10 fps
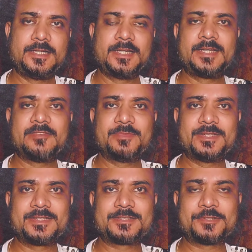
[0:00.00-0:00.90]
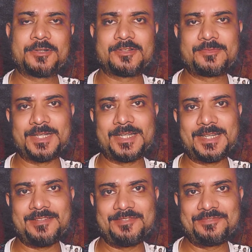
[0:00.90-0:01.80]
he gave me the shock of my
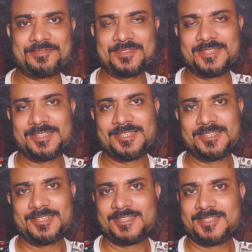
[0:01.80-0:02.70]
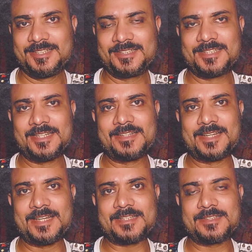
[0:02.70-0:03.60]
life. He said
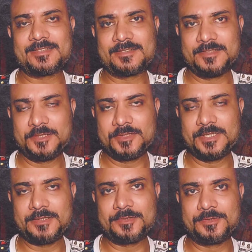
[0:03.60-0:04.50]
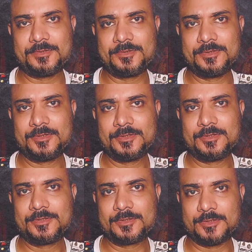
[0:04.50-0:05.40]
that you need to
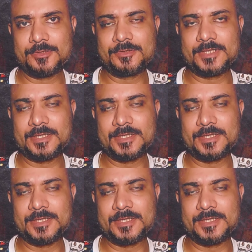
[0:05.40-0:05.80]
go to the